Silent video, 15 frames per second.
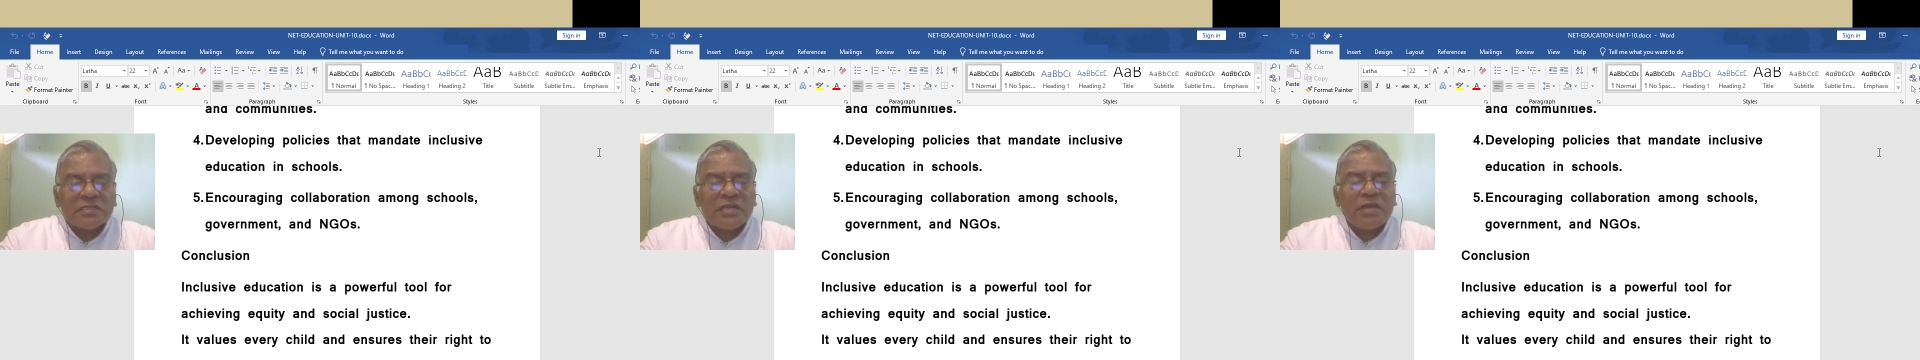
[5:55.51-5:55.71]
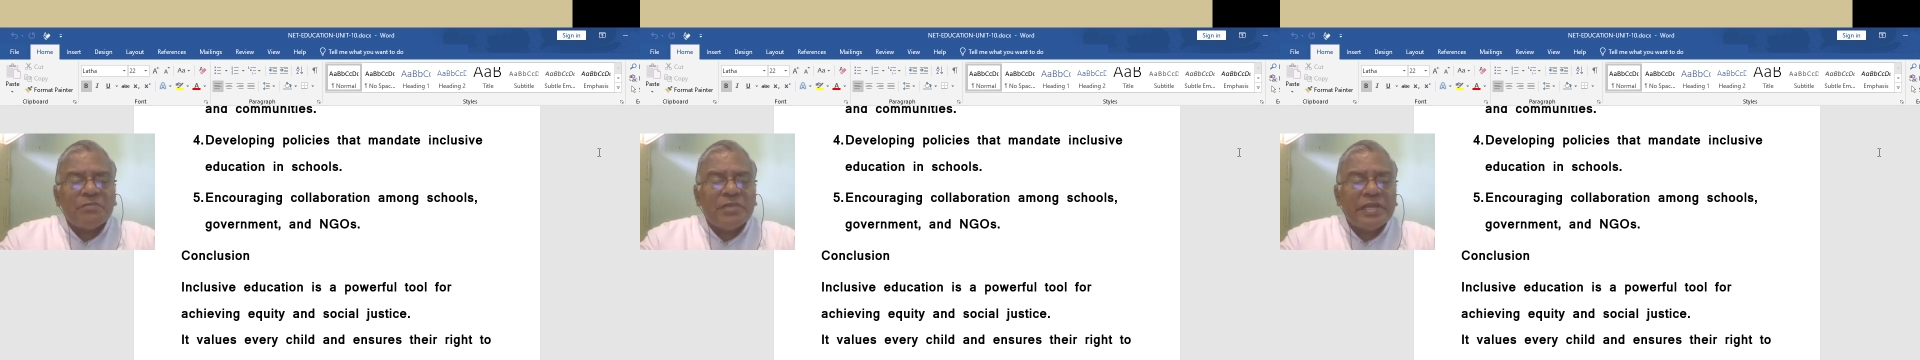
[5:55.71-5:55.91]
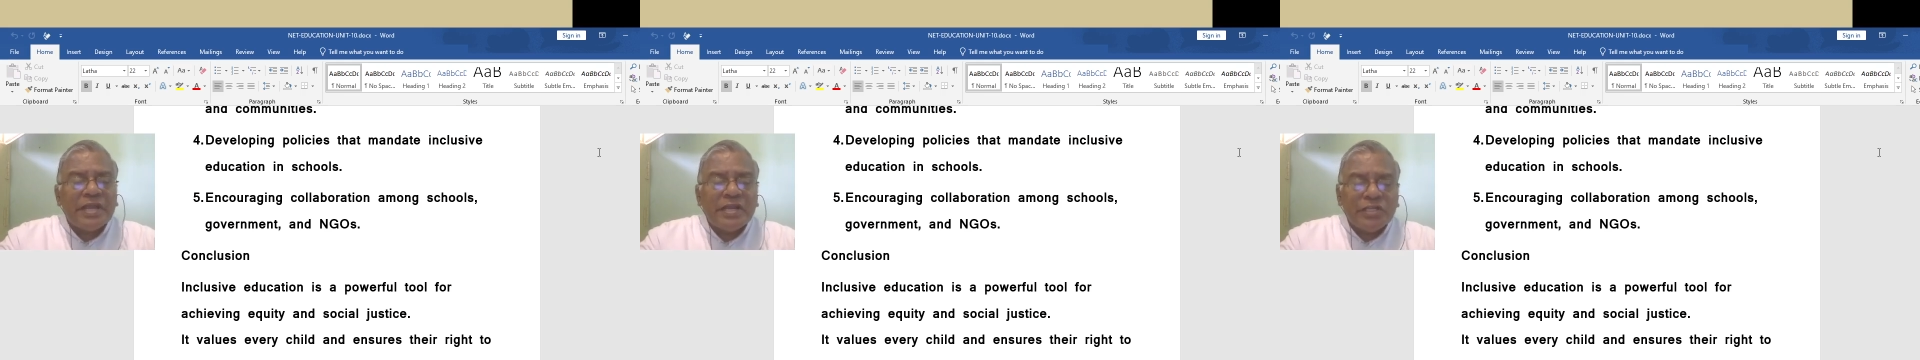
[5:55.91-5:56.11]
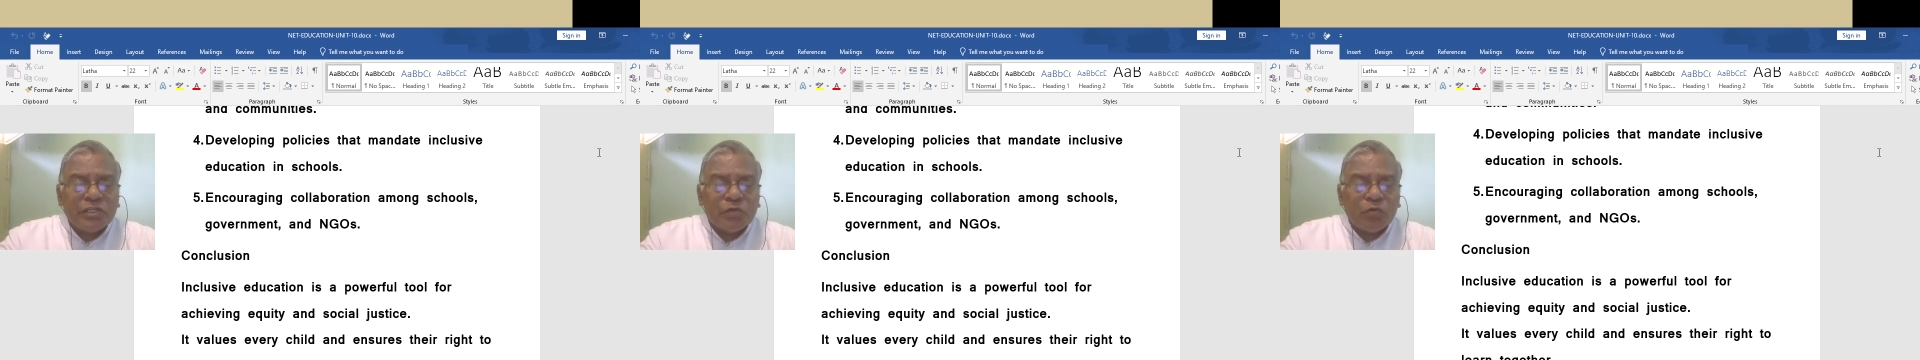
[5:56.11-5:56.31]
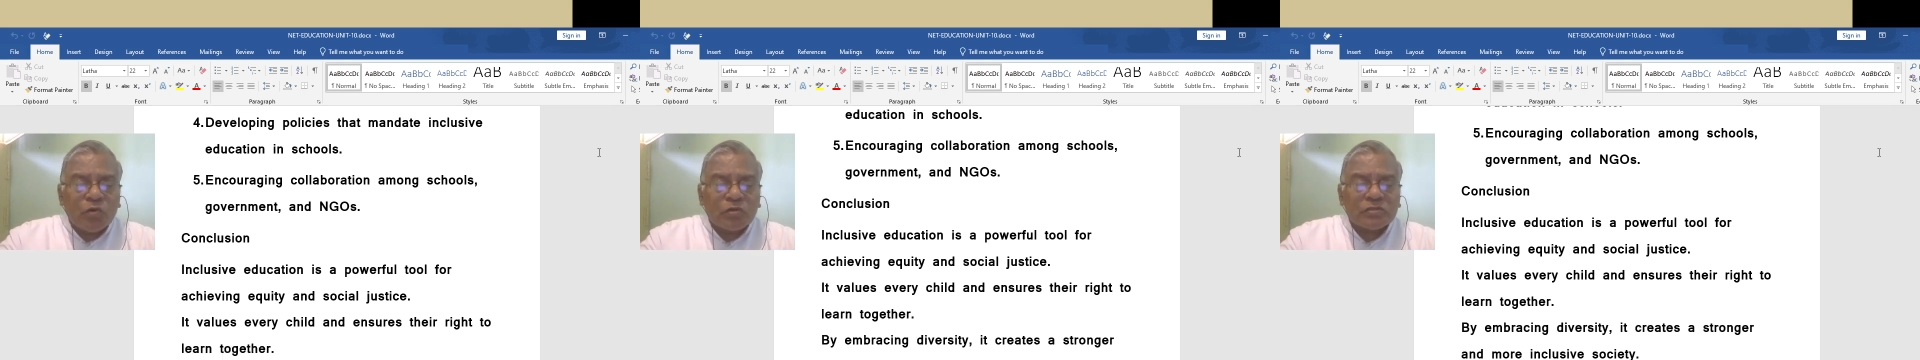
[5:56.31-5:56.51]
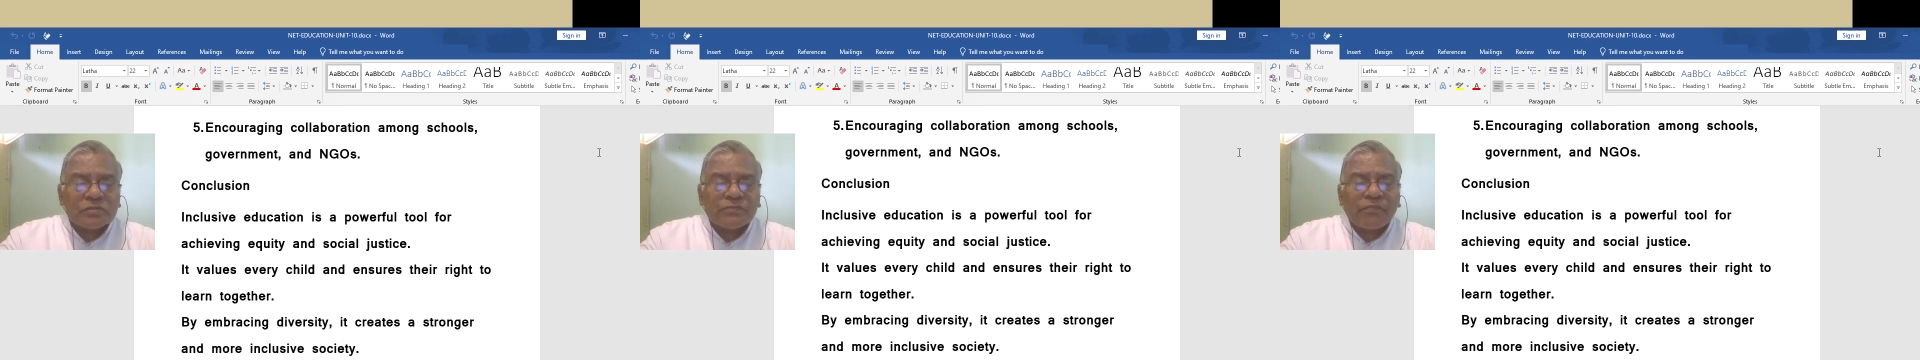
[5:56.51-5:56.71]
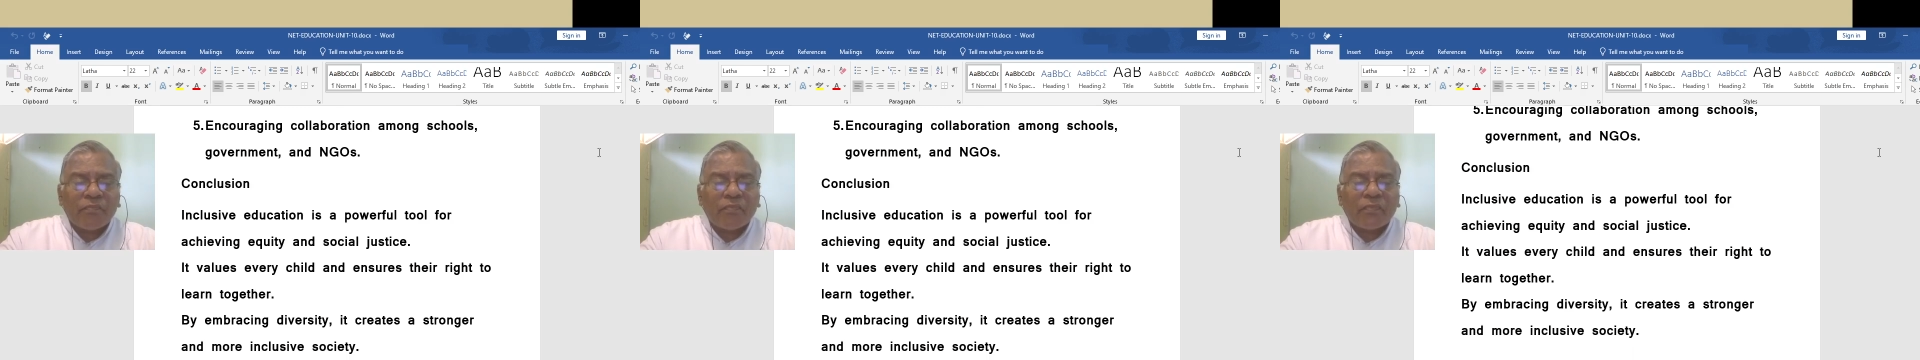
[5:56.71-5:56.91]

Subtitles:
namely NGOs.